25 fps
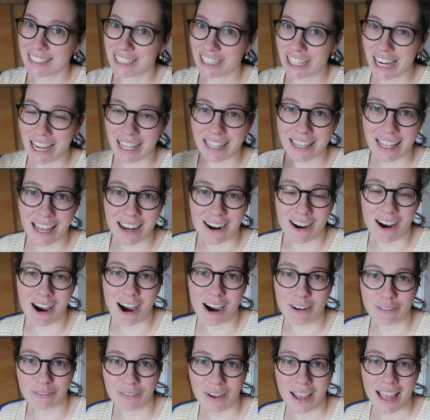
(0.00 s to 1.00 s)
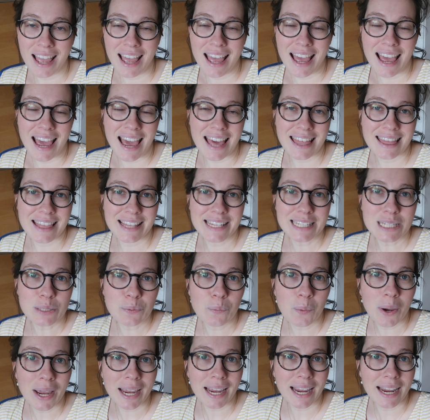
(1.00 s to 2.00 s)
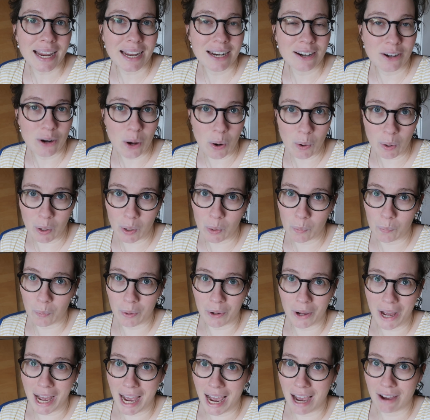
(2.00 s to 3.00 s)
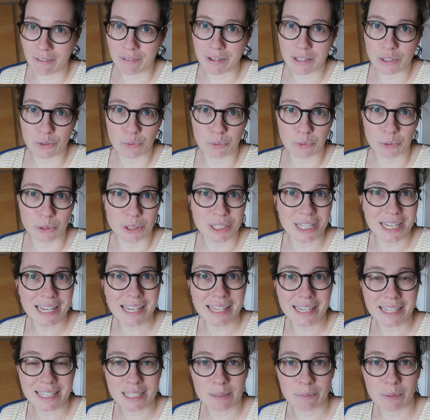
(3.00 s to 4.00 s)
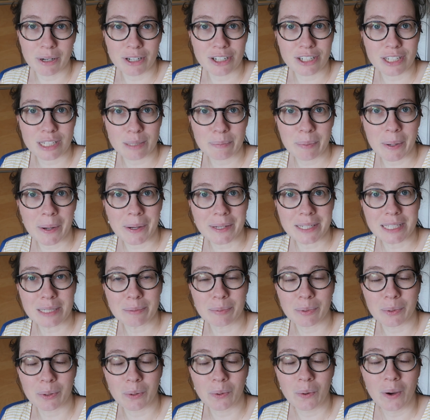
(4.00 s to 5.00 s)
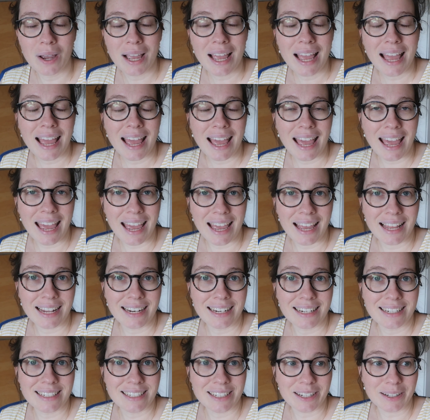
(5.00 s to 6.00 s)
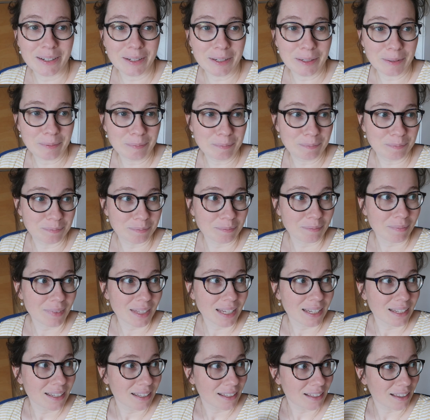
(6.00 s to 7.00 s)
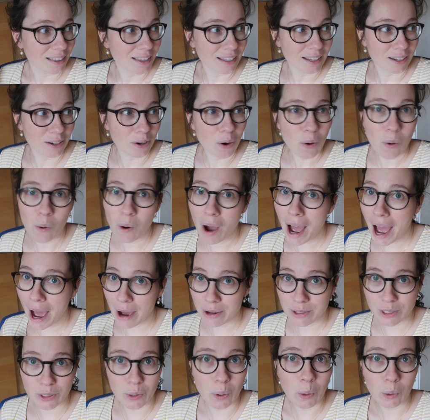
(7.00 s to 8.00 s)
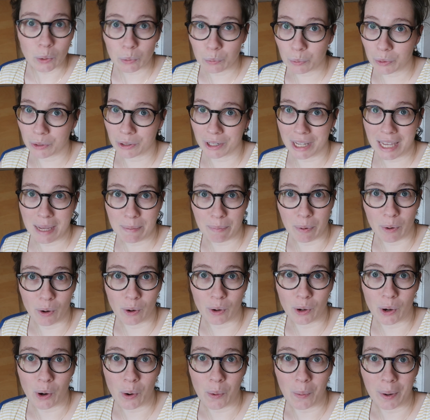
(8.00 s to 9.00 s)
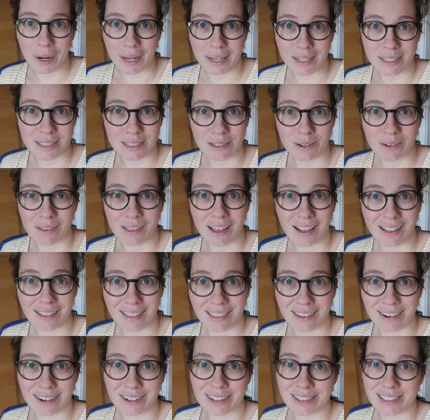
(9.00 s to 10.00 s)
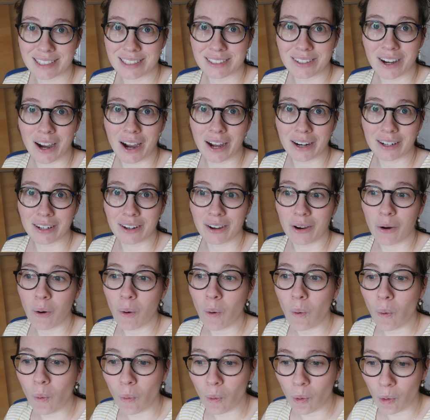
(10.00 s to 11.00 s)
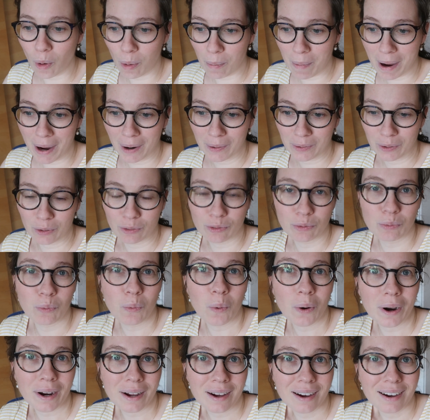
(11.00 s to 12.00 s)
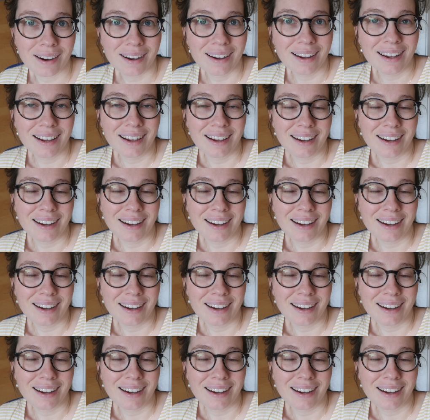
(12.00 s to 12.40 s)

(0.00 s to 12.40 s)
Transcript: check that off and this way Noah will have his routine as much as possible and um, the whole household will keep on going so that there's not a whole amount of work